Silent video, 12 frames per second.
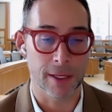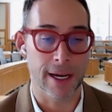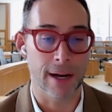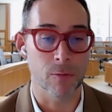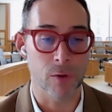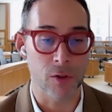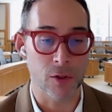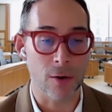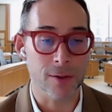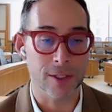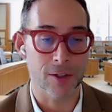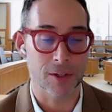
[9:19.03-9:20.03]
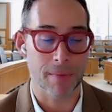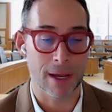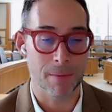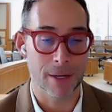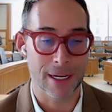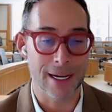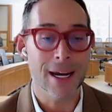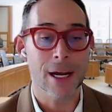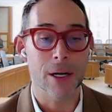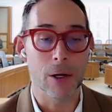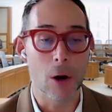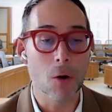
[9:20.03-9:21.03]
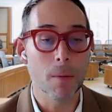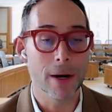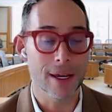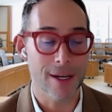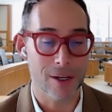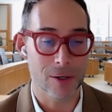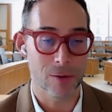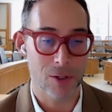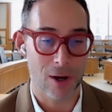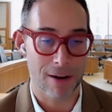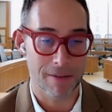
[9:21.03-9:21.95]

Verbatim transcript: But the end result is it may be nobody can use